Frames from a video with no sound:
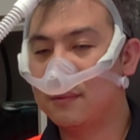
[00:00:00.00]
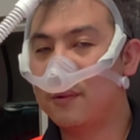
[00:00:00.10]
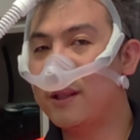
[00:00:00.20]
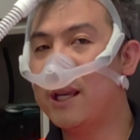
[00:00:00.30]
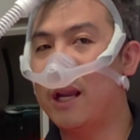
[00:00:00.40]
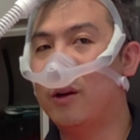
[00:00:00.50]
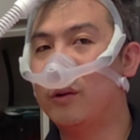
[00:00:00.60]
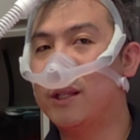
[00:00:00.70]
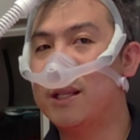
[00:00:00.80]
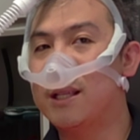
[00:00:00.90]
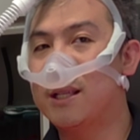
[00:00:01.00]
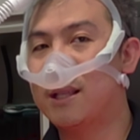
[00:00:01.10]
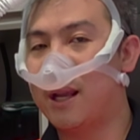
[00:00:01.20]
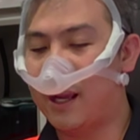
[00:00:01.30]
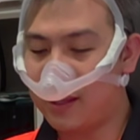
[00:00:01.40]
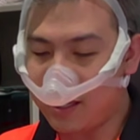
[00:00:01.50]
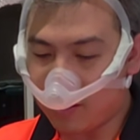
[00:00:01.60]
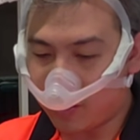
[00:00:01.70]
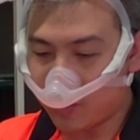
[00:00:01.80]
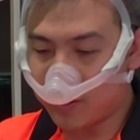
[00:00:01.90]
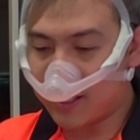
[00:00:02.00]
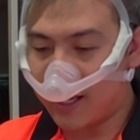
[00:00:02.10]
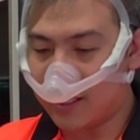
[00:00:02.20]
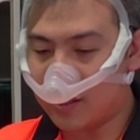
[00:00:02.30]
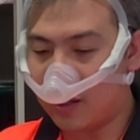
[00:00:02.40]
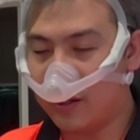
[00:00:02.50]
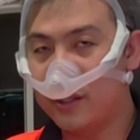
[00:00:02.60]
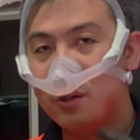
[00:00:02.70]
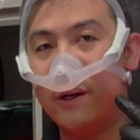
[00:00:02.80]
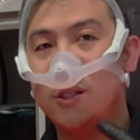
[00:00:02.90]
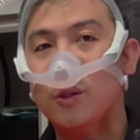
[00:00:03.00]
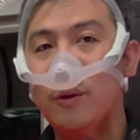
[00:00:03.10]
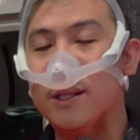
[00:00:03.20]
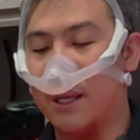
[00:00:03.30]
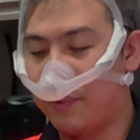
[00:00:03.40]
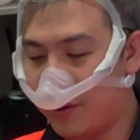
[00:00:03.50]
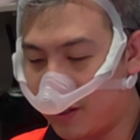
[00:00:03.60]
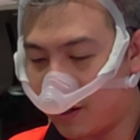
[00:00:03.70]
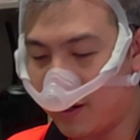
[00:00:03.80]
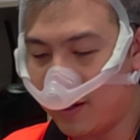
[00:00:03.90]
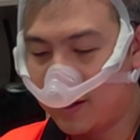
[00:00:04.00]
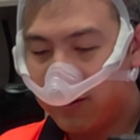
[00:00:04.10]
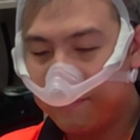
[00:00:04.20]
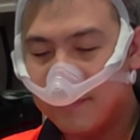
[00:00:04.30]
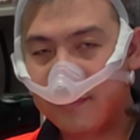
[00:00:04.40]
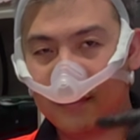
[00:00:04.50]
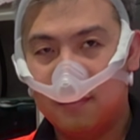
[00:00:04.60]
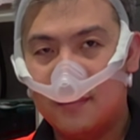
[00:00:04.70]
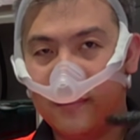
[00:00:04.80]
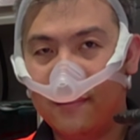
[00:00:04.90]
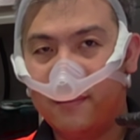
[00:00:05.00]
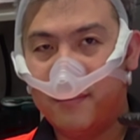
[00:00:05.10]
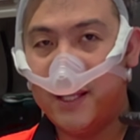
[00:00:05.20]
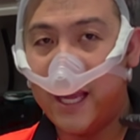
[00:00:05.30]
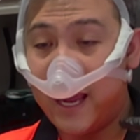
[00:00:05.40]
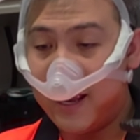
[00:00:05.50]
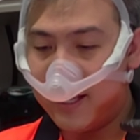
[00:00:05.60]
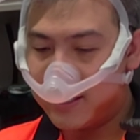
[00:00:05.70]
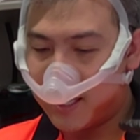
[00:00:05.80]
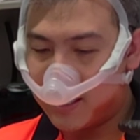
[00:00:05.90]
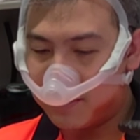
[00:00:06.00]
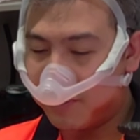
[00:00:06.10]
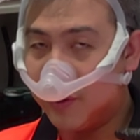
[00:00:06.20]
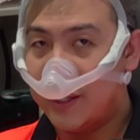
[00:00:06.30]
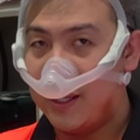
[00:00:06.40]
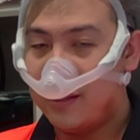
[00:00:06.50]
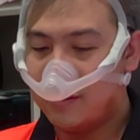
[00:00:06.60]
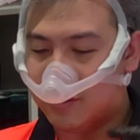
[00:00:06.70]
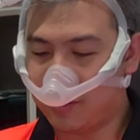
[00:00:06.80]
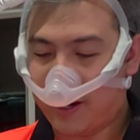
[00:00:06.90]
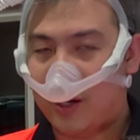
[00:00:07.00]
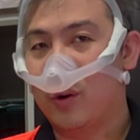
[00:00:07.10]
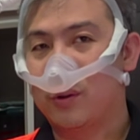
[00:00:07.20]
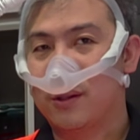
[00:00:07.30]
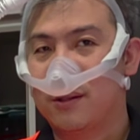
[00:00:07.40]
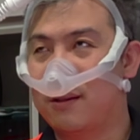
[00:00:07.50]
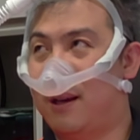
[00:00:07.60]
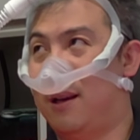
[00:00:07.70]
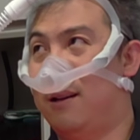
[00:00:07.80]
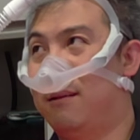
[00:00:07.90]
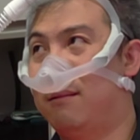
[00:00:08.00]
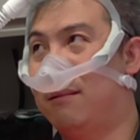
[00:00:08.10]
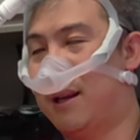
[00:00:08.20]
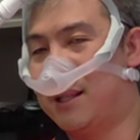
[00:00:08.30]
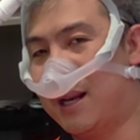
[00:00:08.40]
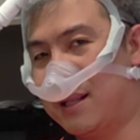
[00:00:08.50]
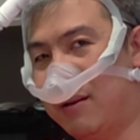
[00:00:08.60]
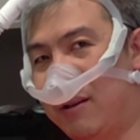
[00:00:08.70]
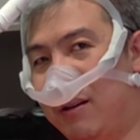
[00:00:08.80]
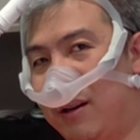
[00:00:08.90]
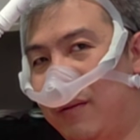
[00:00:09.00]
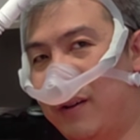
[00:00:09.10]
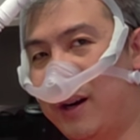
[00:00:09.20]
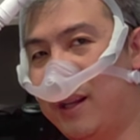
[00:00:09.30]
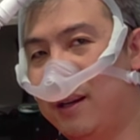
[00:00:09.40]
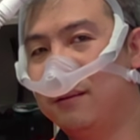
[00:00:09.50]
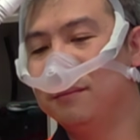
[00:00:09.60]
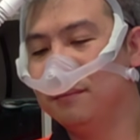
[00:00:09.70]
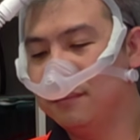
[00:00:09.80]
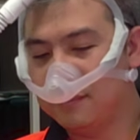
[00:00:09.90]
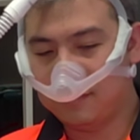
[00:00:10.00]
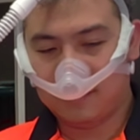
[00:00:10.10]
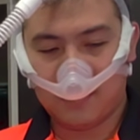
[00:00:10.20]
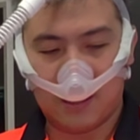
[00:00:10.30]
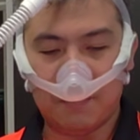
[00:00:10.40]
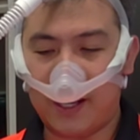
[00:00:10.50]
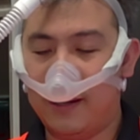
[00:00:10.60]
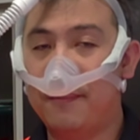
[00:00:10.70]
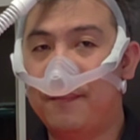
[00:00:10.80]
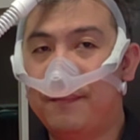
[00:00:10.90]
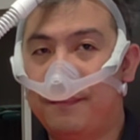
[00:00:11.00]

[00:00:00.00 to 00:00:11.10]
one thing I noticed is that I think auto start is on. So as soon as I put it on, the air starts blowing in through my nose and I start sounding really funny. But